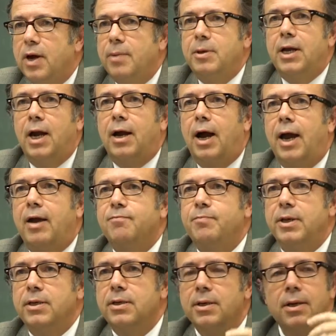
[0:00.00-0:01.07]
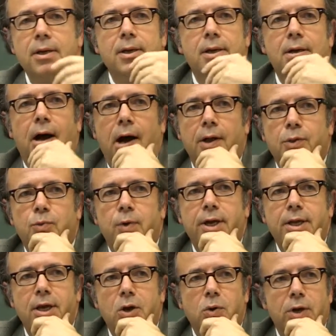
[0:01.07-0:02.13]
I mean, I have been on the
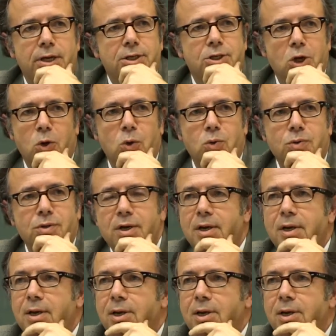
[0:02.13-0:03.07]
radio and told,